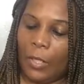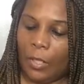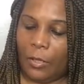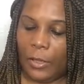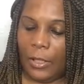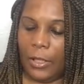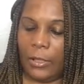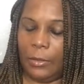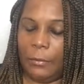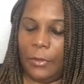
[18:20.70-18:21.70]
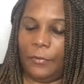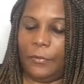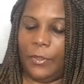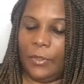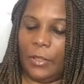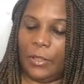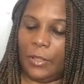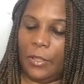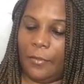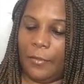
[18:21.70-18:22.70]
Okay, guys, I'm going to fill this
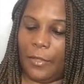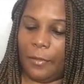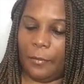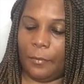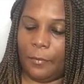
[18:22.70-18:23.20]
stuff up